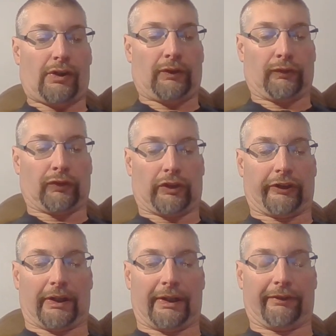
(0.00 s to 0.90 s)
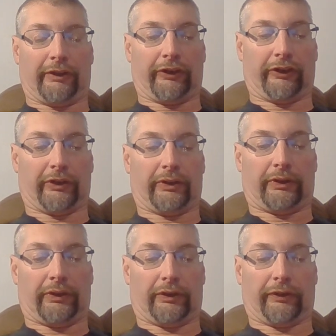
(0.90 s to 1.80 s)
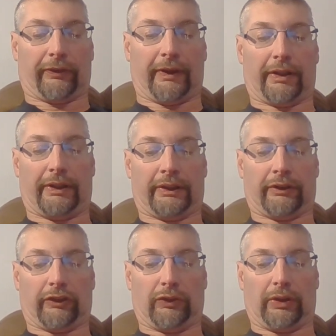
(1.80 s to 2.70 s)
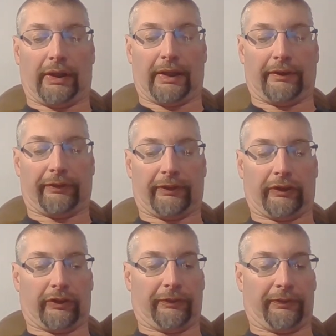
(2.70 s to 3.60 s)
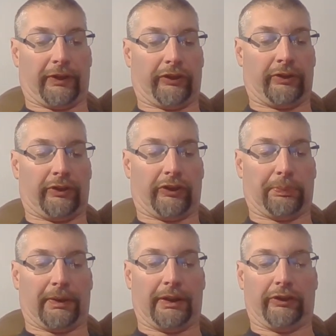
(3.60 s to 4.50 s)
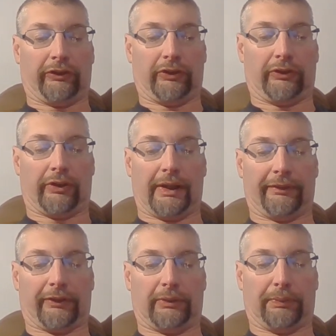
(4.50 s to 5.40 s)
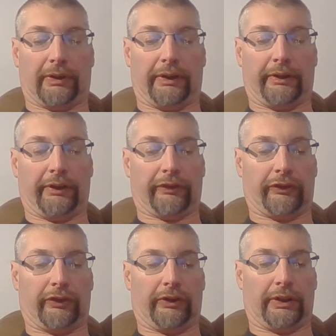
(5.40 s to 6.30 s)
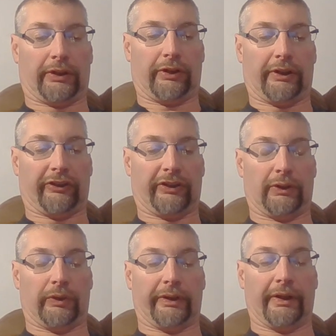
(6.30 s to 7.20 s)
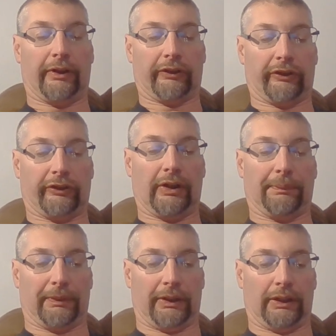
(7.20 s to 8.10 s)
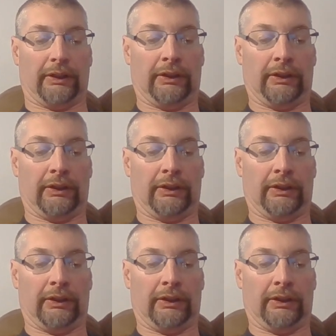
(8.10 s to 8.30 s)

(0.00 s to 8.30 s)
For drivers failing to have sufficient space to drive completely through the crossing without stopping,